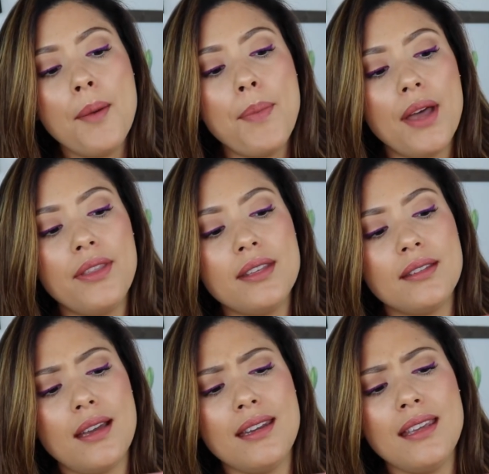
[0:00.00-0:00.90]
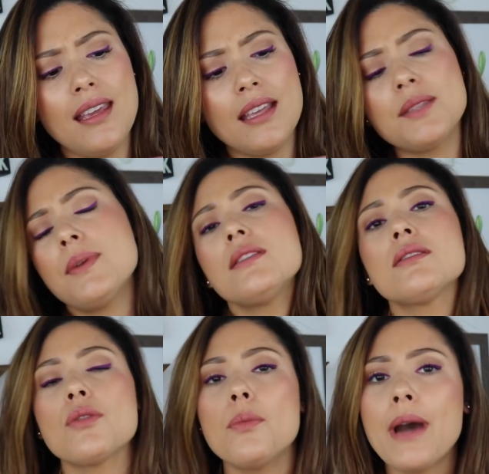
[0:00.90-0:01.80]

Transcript: But this study has been so